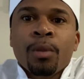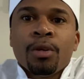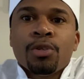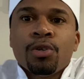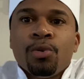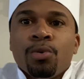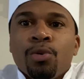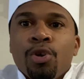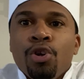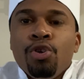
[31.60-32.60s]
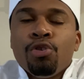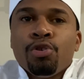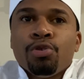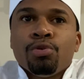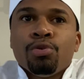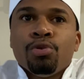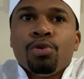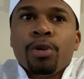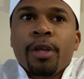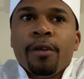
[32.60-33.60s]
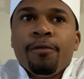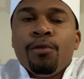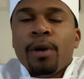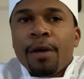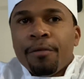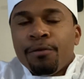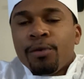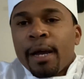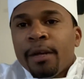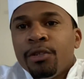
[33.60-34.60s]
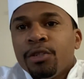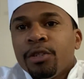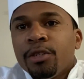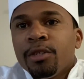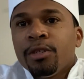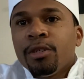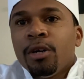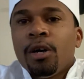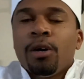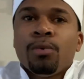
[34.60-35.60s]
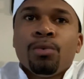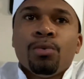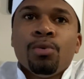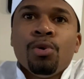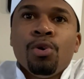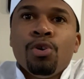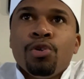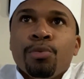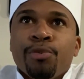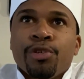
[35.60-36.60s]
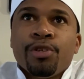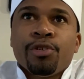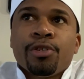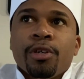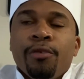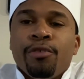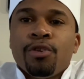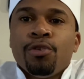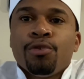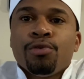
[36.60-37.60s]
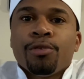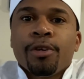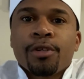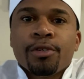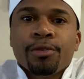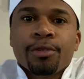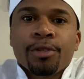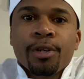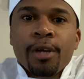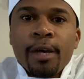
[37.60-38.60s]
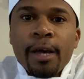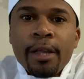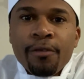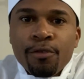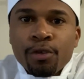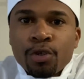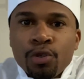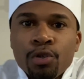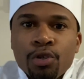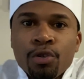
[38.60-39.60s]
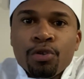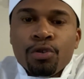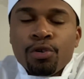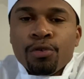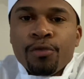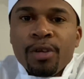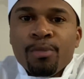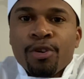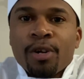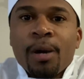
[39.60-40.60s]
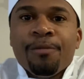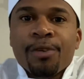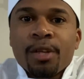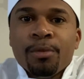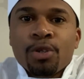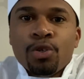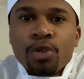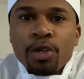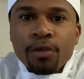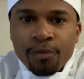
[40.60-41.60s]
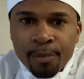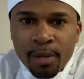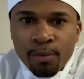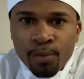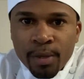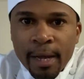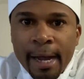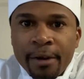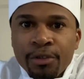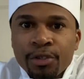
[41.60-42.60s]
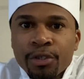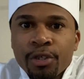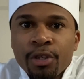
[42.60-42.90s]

So you're gonna know that if you have a food allergy, how to present yourself when you go to a restaurant, and if you're a cook, you're gonna feel more comfortable cooking for people with the allergies